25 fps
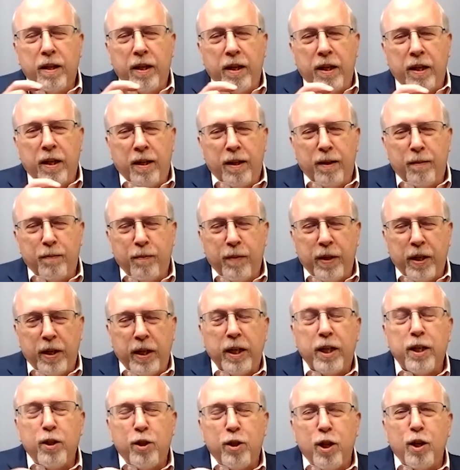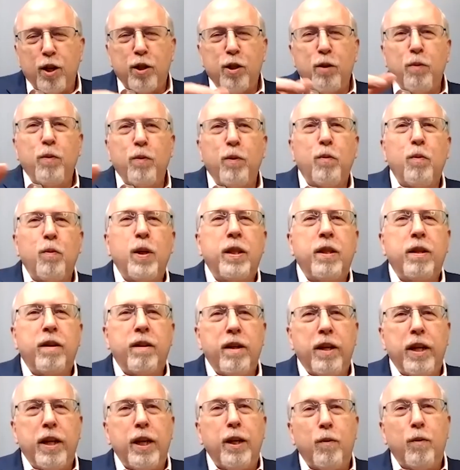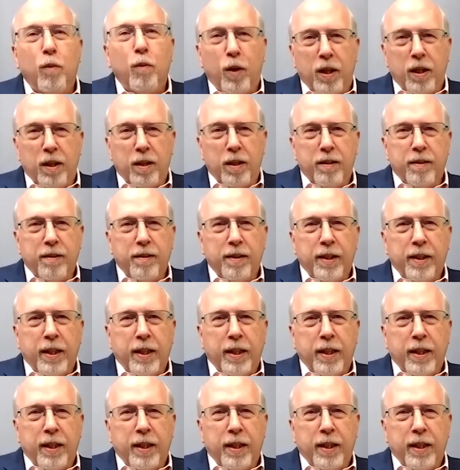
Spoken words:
in conjunction with what their need was.